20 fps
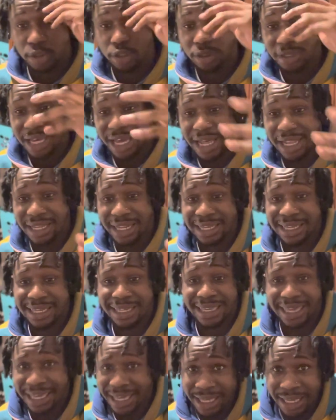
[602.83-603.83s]
do y'all, like,
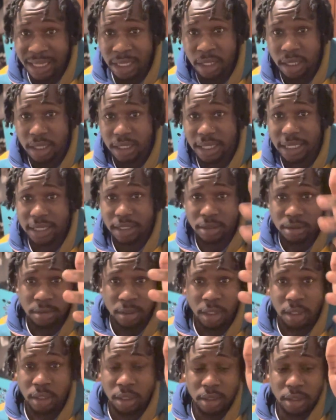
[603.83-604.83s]
care? Like,
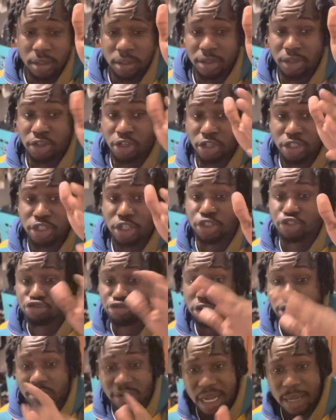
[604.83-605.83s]
girls are
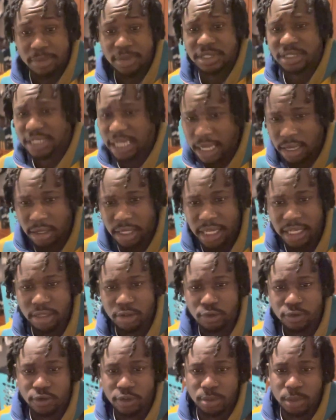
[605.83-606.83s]
drill rappers now? Like, you
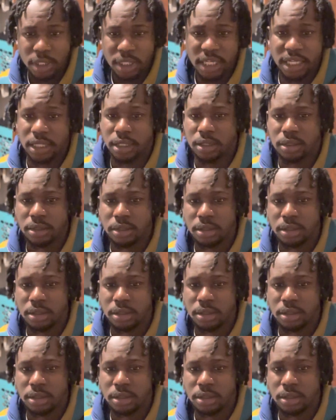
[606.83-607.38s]
feel me? Like,